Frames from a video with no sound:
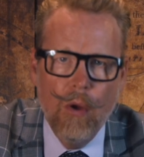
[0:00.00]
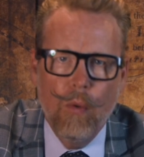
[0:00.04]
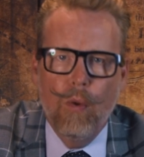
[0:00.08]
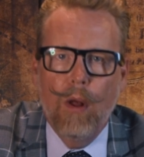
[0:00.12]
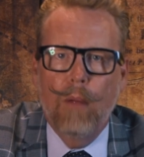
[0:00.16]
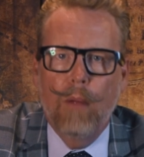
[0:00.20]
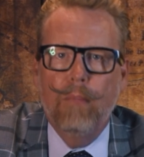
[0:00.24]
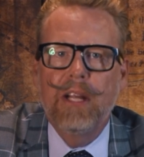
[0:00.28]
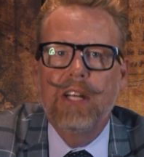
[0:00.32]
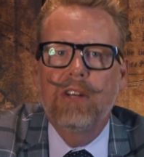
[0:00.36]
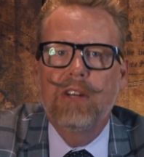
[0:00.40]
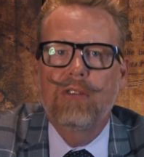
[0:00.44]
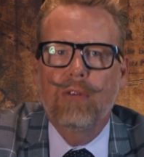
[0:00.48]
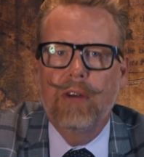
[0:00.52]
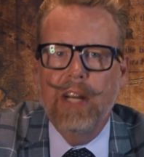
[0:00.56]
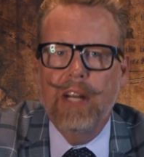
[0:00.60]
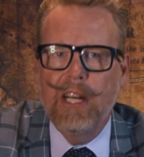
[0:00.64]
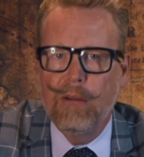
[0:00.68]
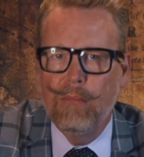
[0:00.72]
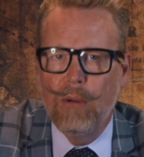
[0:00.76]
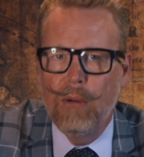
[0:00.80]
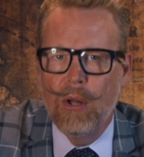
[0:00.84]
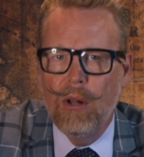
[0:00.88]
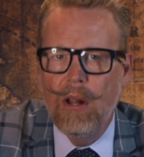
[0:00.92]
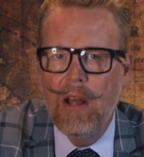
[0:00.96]
will be
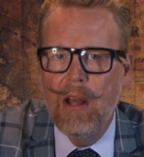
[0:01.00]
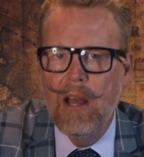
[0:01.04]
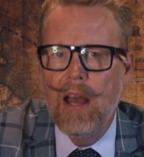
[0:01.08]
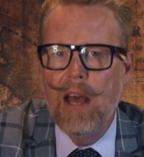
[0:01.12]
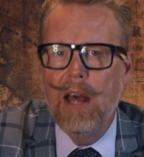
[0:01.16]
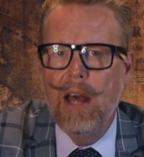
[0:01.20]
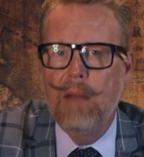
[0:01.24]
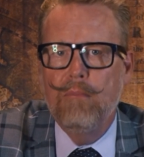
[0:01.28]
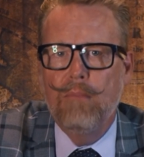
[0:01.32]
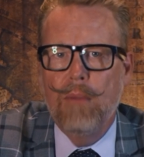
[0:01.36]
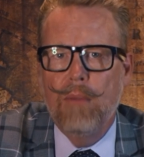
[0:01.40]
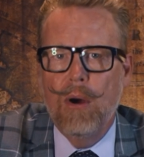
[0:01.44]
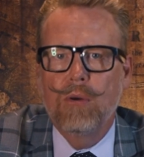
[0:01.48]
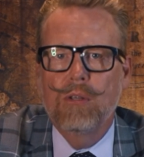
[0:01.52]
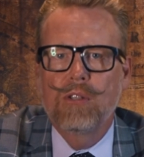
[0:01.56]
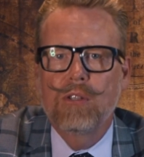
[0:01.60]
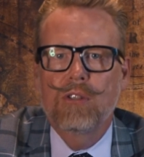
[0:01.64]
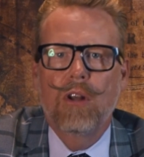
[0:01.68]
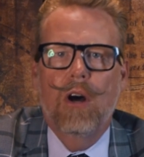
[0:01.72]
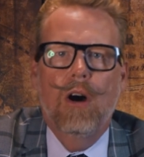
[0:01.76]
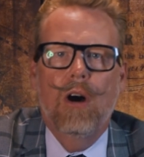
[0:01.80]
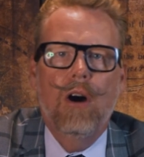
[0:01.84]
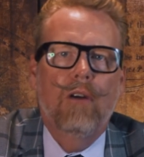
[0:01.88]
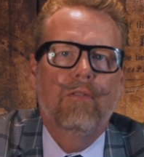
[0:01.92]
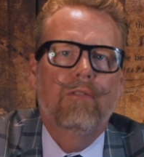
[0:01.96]
treatable and
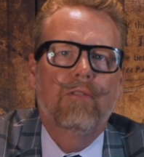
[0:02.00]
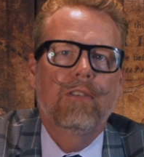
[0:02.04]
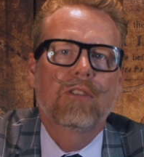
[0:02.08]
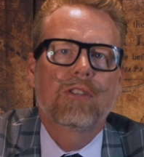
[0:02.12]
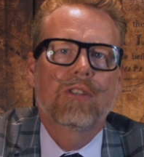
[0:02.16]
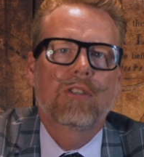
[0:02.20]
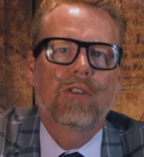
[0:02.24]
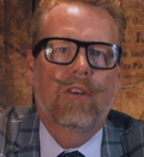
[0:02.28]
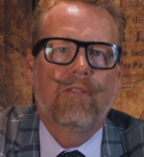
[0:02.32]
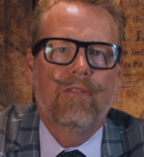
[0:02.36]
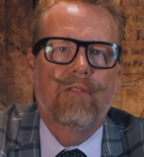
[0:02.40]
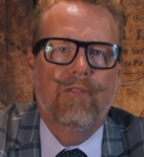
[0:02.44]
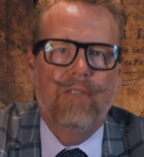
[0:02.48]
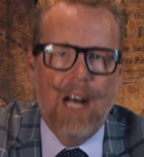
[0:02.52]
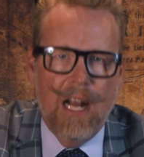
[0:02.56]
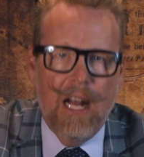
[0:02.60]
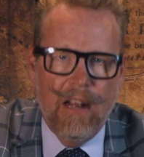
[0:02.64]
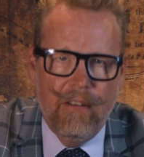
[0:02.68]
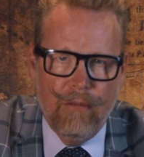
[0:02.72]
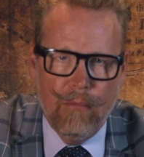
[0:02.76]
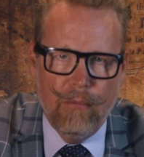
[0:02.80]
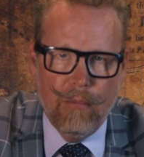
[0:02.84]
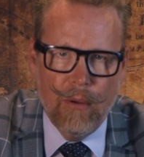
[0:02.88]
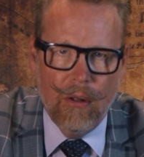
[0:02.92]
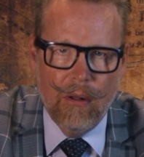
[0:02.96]
most often
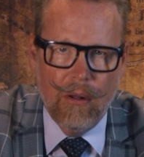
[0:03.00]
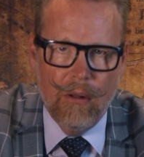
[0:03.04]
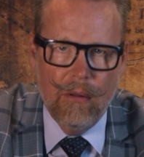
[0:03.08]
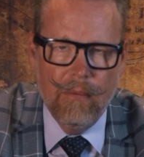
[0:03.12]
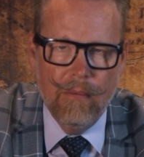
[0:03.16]
survivable.